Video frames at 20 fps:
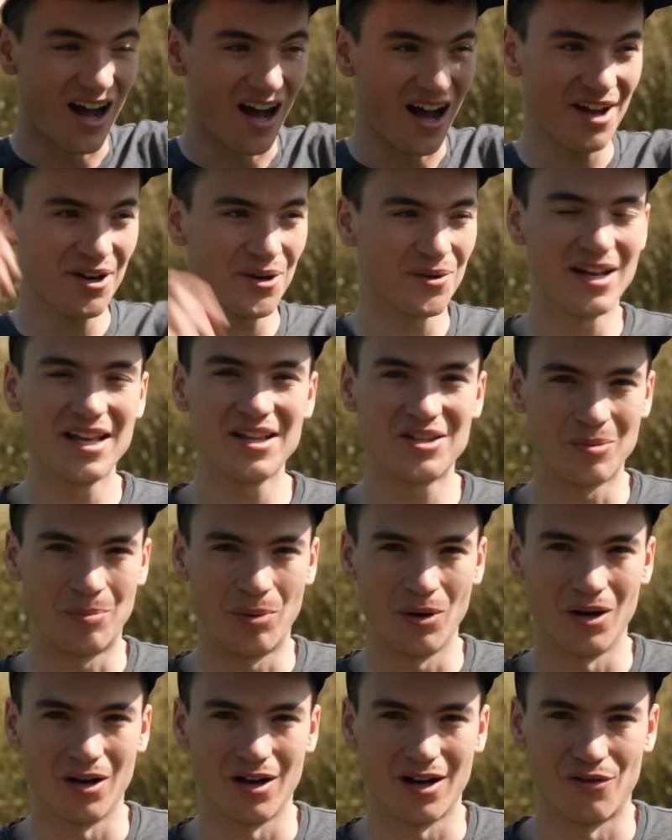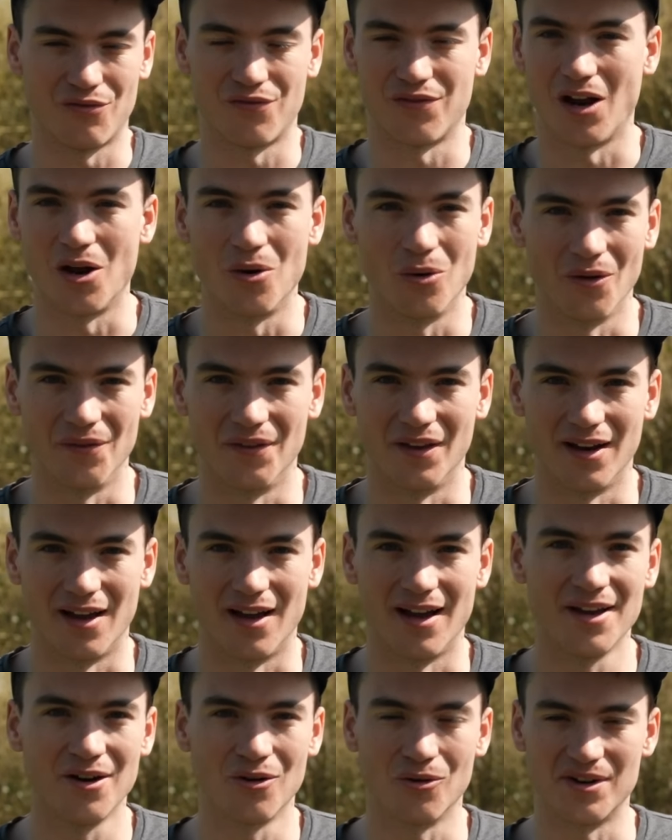I don't need to put a float on the
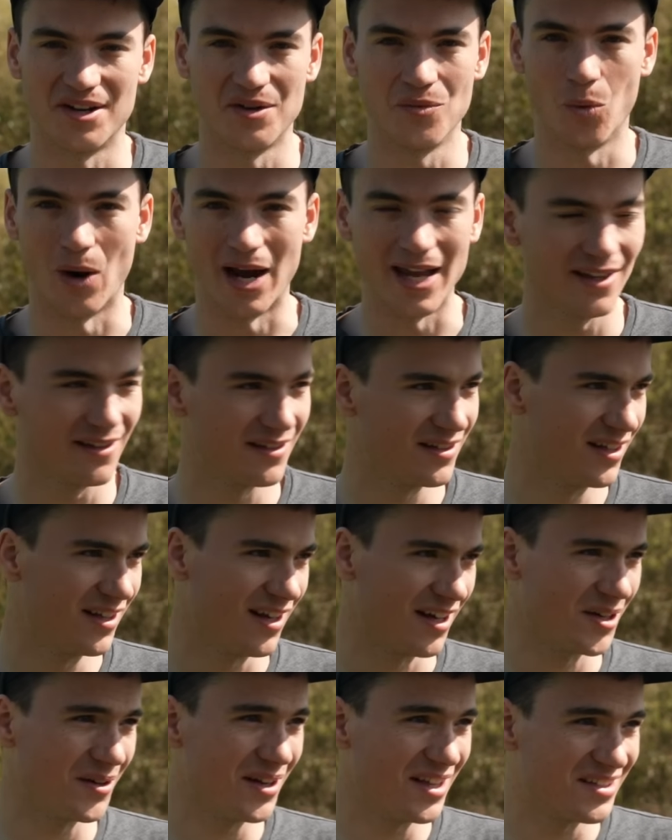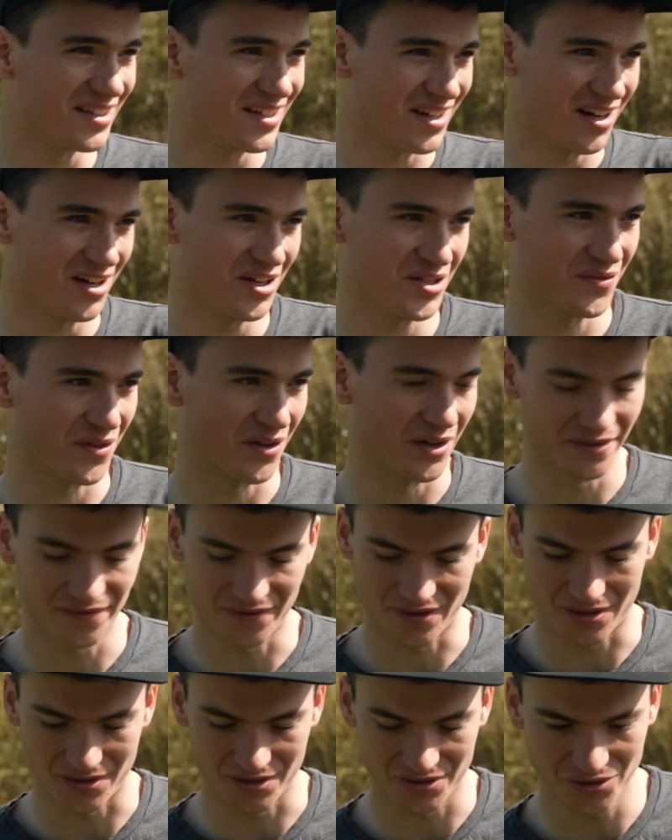line or any weight. I don't need to cast very
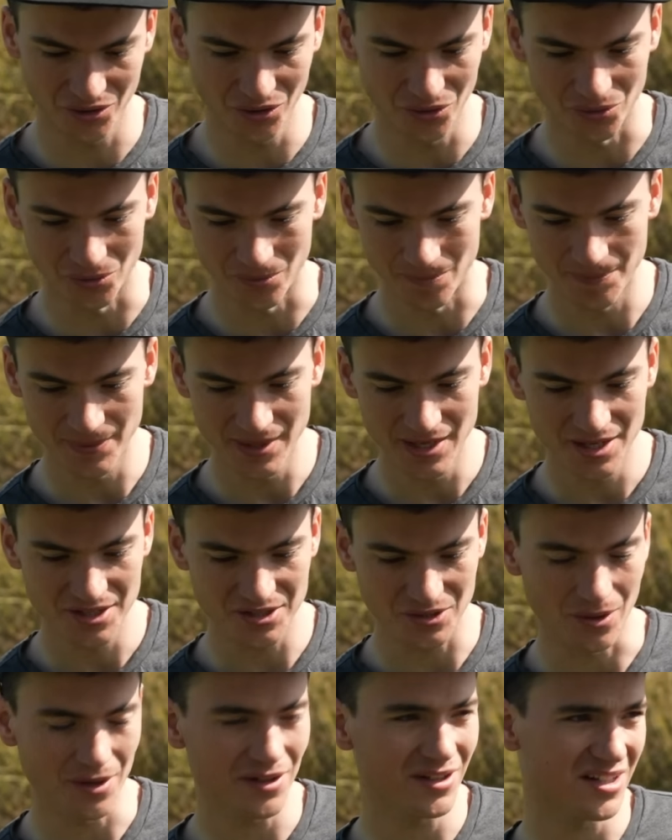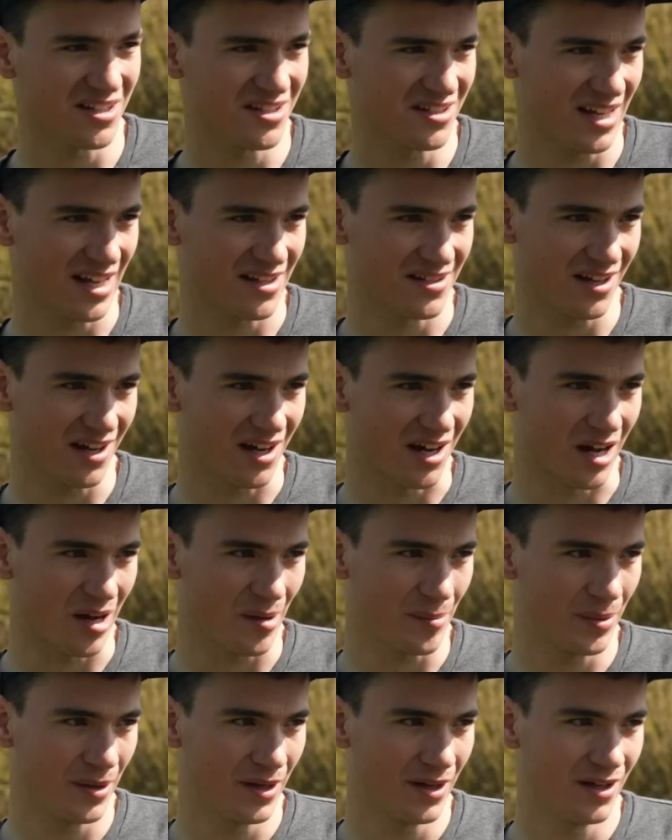far at all. So I'm gonna set
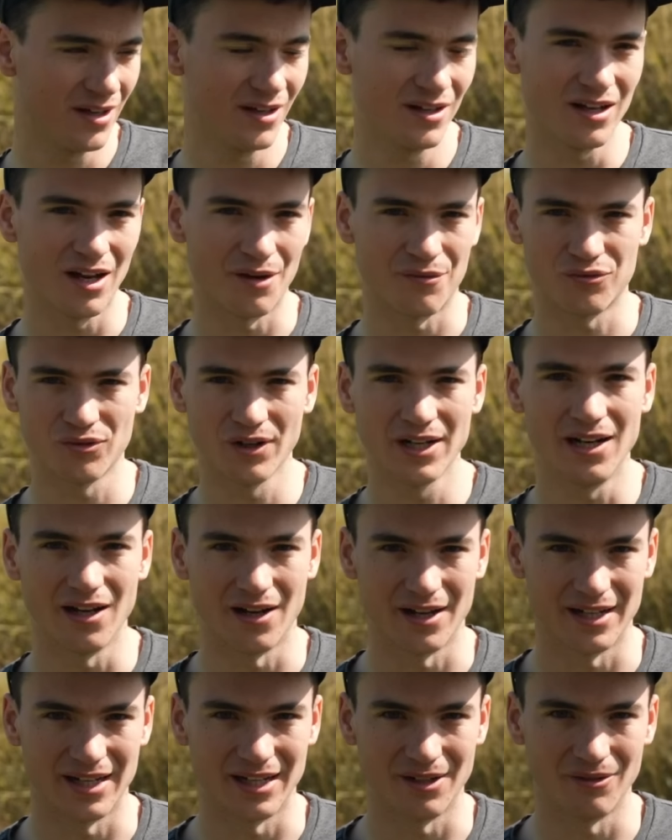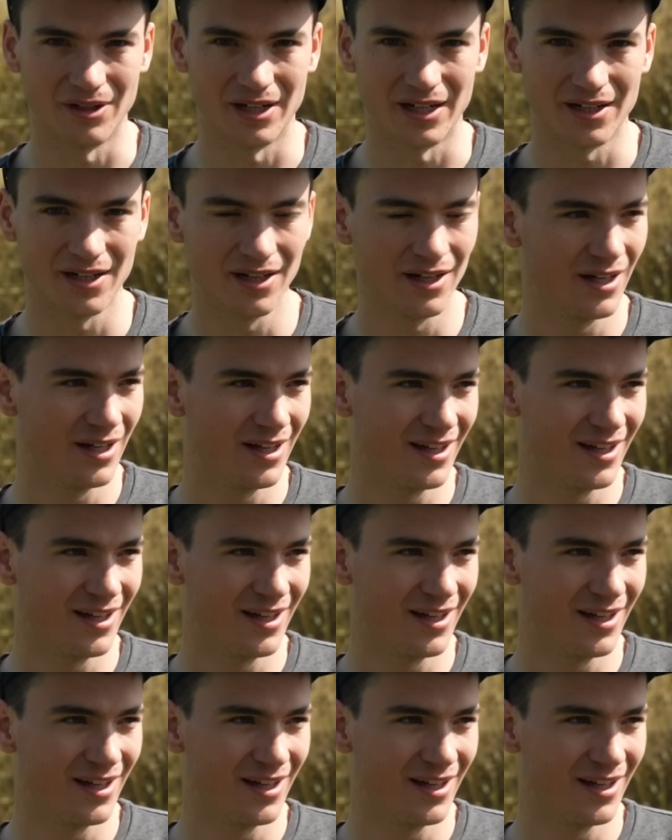up a freelining rig.